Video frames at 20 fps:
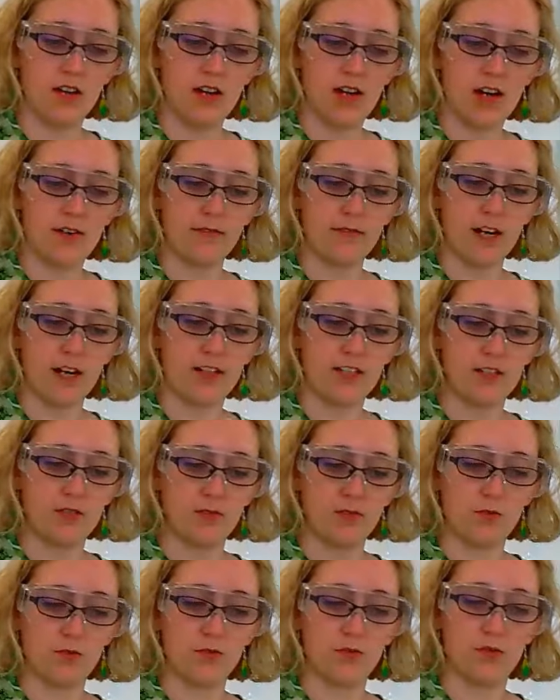have reacted
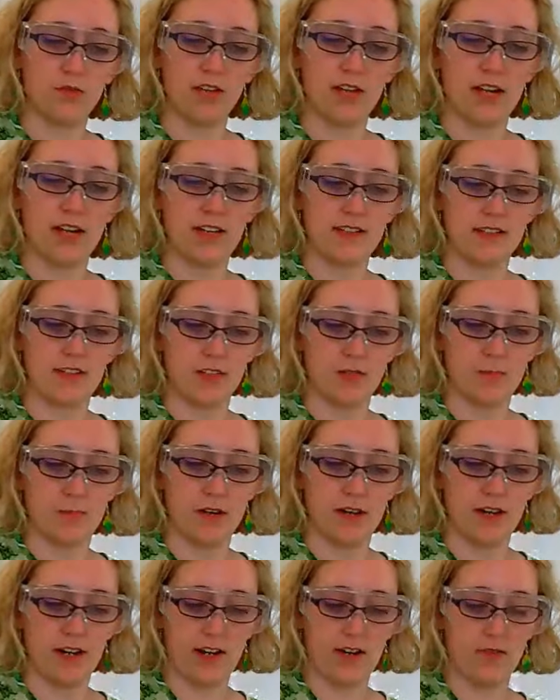all the acid by
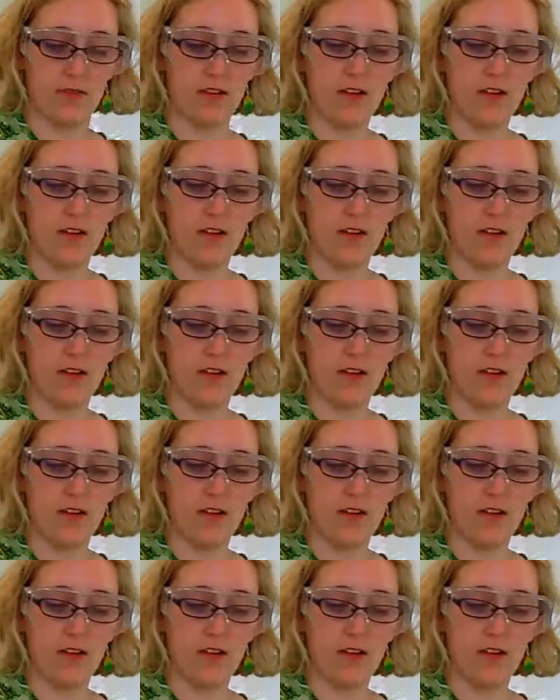now.